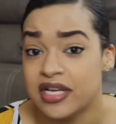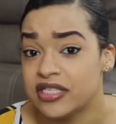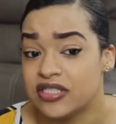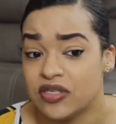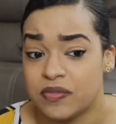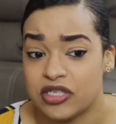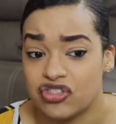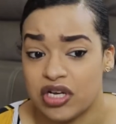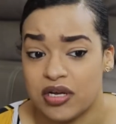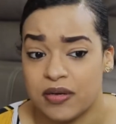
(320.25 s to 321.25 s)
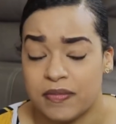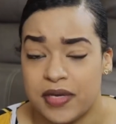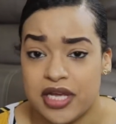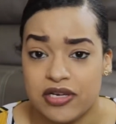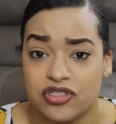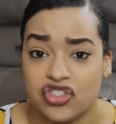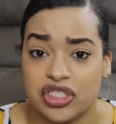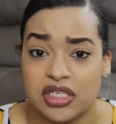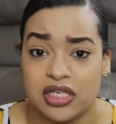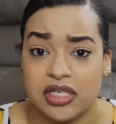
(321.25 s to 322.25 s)
so much
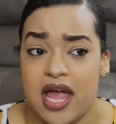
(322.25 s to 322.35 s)
energy.